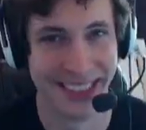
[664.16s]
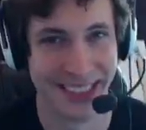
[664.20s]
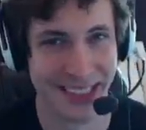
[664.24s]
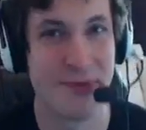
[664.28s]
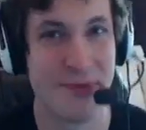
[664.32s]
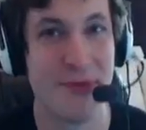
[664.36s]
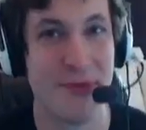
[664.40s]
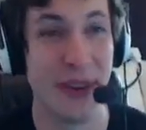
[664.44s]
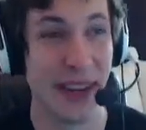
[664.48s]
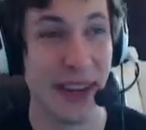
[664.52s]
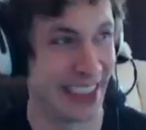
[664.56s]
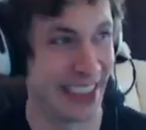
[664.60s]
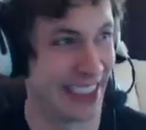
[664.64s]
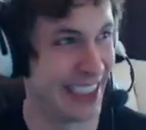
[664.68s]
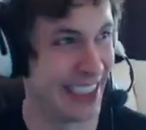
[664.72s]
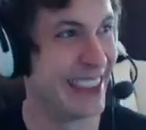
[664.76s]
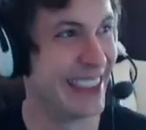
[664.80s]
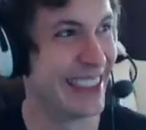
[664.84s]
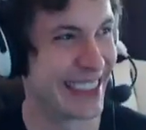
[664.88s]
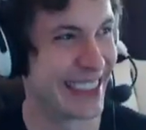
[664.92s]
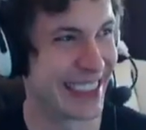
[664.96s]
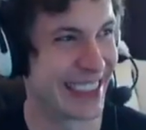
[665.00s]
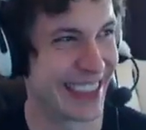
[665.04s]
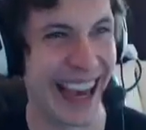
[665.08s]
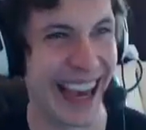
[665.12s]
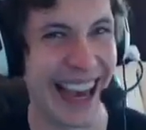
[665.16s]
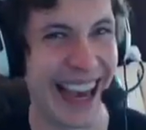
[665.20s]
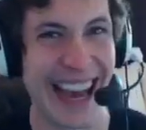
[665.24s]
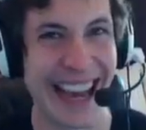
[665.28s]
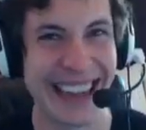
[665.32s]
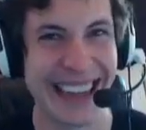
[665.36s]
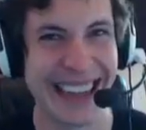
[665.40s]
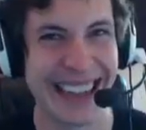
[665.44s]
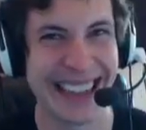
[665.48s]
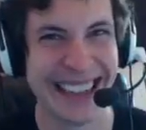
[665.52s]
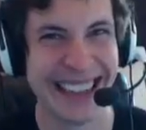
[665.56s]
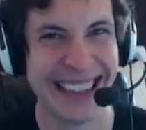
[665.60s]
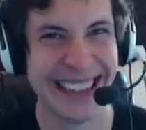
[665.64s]
Fish in the
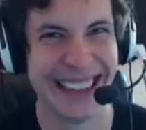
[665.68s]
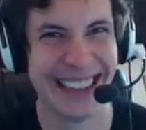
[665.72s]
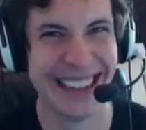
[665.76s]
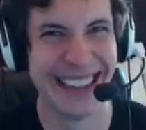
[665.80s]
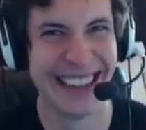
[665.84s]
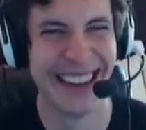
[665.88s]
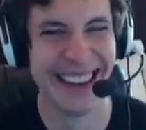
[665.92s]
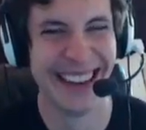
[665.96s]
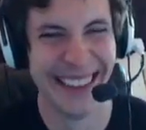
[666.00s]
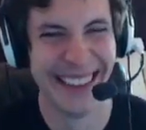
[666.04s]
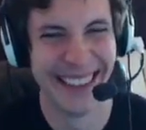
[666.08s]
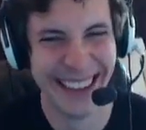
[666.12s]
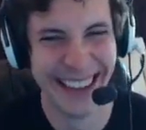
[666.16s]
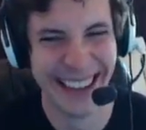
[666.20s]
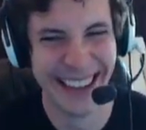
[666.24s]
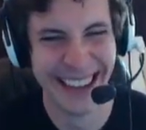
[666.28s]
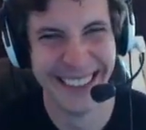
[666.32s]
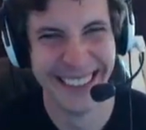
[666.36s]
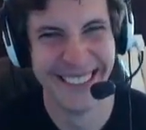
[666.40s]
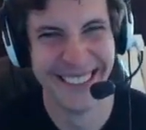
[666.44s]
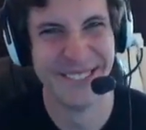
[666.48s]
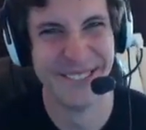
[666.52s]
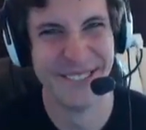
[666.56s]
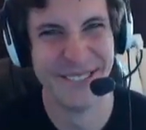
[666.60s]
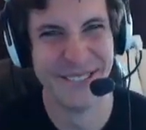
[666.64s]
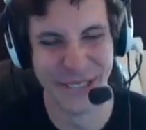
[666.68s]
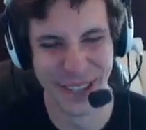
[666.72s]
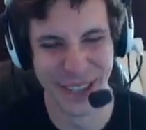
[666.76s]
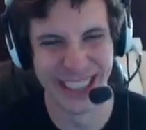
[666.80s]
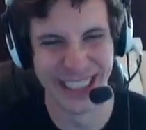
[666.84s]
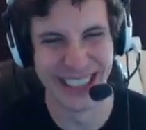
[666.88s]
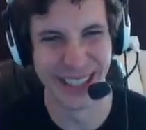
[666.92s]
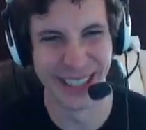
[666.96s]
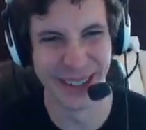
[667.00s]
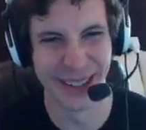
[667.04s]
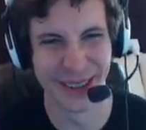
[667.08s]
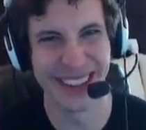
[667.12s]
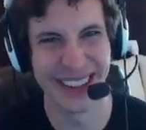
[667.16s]
sky.
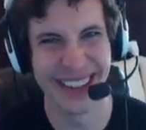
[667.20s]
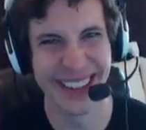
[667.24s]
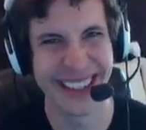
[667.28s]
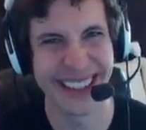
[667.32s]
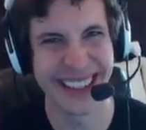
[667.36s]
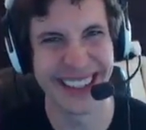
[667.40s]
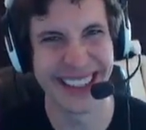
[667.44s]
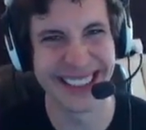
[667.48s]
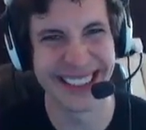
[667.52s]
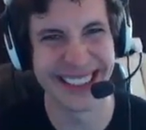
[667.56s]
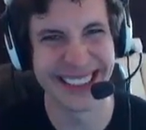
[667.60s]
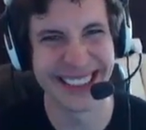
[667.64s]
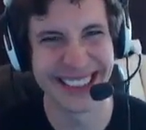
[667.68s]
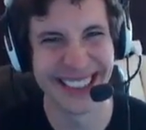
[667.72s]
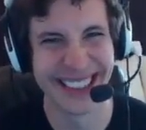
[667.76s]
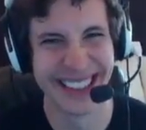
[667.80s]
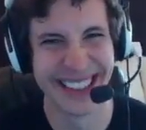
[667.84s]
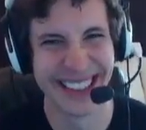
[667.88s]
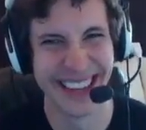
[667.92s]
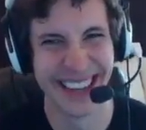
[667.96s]
But literally, because,